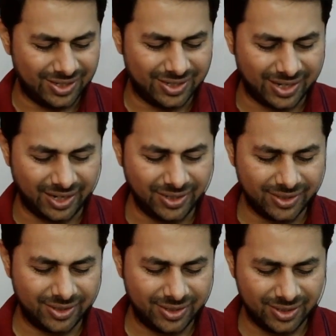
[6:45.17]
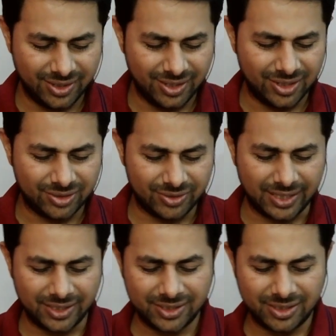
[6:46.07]
right? So
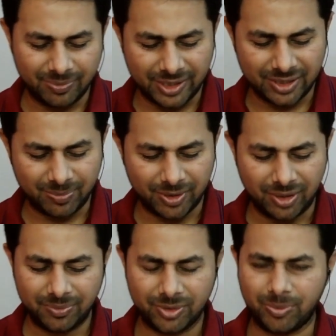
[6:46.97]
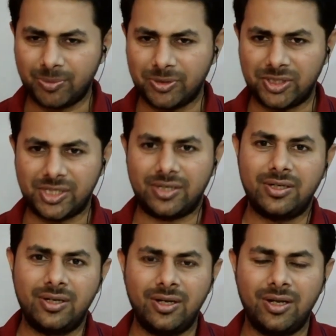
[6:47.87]
that is the principle of superposition.
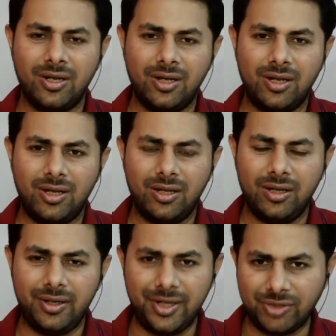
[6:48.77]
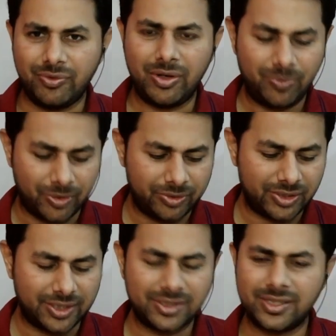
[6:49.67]
Each wave
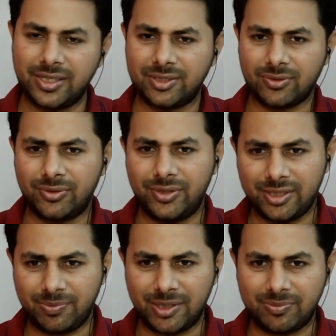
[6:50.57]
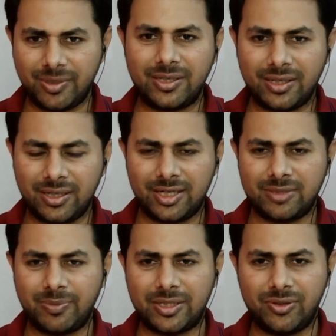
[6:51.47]
produces its own displacement
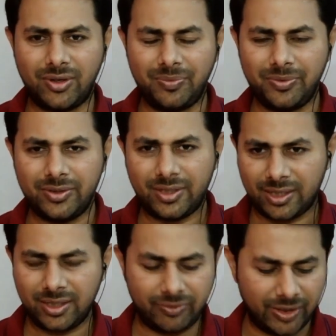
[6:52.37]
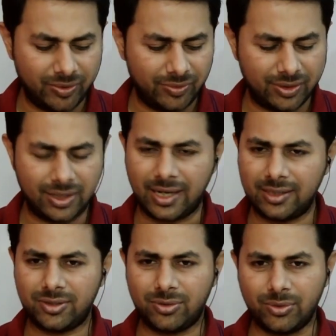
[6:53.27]
irrespective of the other wave, and
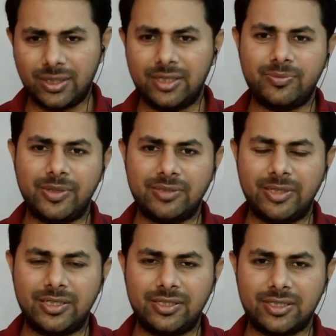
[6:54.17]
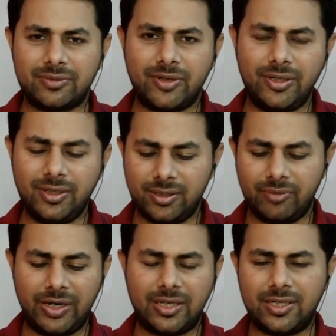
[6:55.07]
the total displacement is just what? The
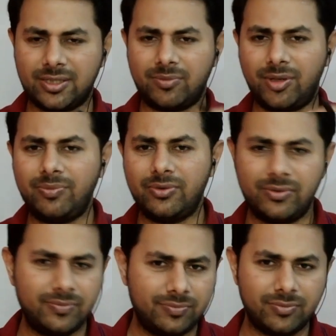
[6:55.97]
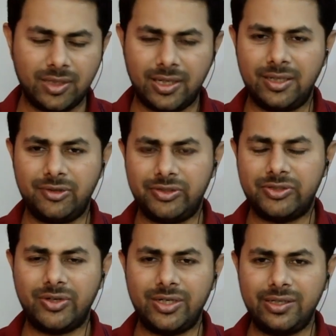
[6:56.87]
vector sum of the
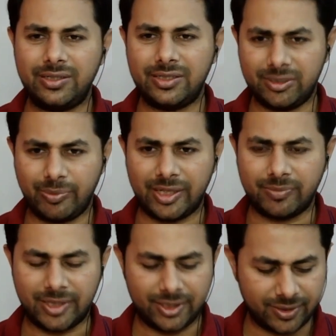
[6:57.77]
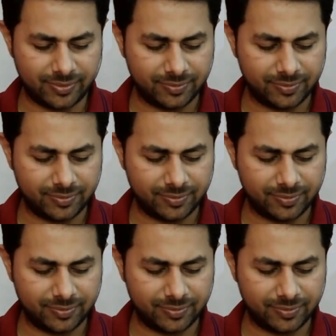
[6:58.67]
individual displacements.